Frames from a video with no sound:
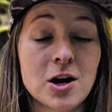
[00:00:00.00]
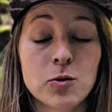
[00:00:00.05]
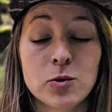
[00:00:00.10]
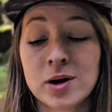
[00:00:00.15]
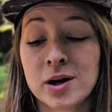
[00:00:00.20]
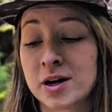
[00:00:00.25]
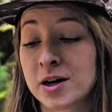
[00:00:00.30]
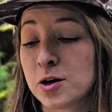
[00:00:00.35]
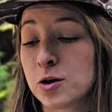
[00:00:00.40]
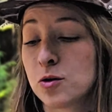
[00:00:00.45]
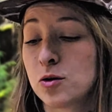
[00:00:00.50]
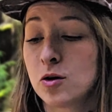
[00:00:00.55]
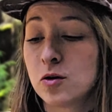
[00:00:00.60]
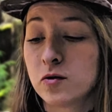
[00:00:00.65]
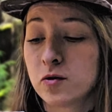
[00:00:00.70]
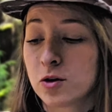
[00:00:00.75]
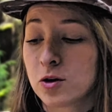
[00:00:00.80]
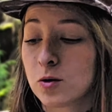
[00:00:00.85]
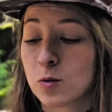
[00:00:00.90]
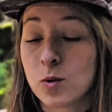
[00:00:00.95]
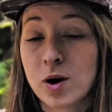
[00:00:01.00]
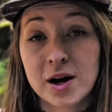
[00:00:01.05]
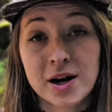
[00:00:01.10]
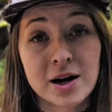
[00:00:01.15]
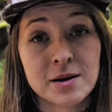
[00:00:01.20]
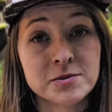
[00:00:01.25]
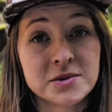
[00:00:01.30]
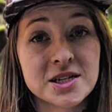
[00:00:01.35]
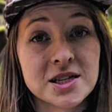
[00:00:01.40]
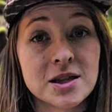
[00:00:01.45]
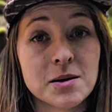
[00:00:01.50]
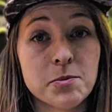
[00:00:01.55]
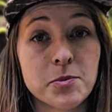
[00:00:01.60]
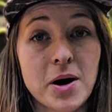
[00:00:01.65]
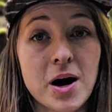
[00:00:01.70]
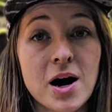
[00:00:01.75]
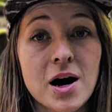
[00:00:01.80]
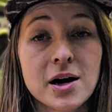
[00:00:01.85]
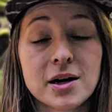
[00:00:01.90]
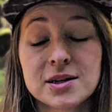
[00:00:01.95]
we're going to go over what comes in the
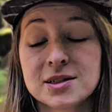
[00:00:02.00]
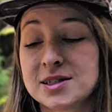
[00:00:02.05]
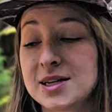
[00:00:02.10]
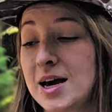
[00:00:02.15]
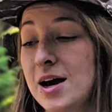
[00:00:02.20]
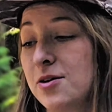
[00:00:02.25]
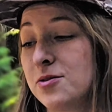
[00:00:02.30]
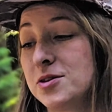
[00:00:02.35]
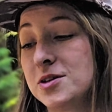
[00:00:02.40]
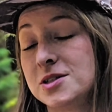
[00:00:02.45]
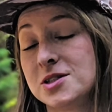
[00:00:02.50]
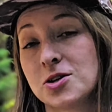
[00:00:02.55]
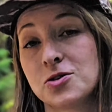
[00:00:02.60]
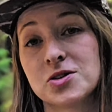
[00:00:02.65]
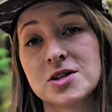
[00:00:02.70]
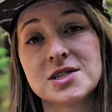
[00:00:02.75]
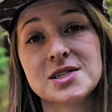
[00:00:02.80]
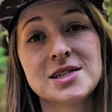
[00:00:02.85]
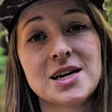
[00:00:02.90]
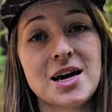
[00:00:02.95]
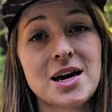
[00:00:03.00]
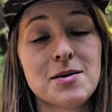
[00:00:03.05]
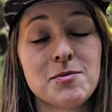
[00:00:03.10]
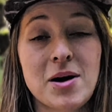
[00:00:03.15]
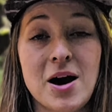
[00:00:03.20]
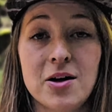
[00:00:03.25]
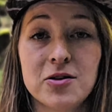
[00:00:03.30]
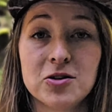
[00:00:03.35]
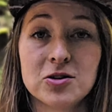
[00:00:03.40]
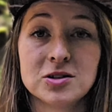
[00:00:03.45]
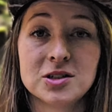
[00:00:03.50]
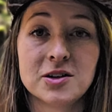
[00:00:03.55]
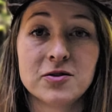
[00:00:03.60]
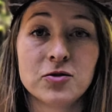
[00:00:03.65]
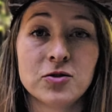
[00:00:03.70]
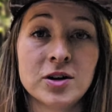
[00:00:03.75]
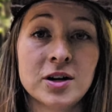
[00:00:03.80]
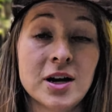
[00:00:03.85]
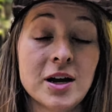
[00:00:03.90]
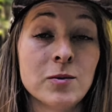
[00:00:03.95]
box, how these are the same, how they're
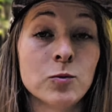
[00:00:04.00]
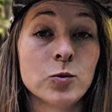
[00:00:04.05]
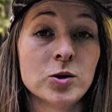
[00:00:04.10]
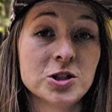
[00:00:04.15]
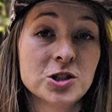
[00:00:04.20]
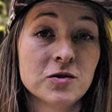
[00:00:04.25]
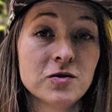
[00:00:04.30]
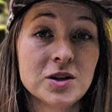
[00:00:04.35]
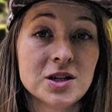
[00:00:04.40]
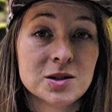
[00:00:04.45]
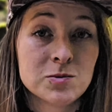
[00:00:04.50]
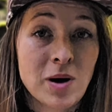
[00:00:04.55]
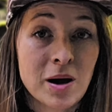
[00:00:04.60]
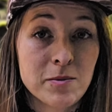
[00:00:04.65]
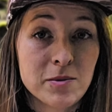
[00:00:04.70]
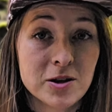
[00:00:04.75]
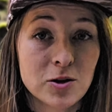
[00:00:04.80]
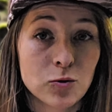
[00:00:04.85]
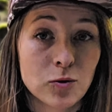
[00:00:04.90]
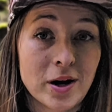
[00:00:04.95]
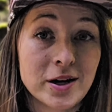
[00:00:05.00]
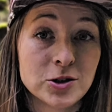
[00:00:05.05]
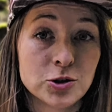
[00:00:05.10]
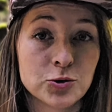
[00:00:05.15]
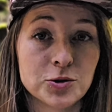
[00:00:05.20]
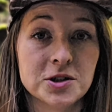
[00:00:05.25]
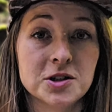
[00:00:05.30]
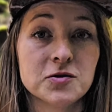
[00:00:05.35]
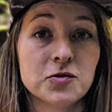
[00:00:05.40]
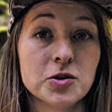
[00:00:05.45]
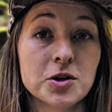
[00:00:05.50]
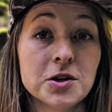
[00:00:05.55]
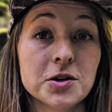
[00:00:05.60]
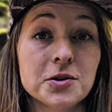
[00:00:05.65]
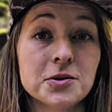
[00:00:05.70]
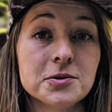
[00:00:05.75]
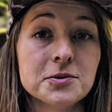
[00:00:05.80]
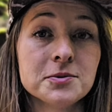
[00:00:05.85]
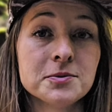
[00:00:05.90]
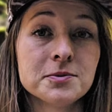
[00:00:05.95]
different, and which of these might be the right choice for you.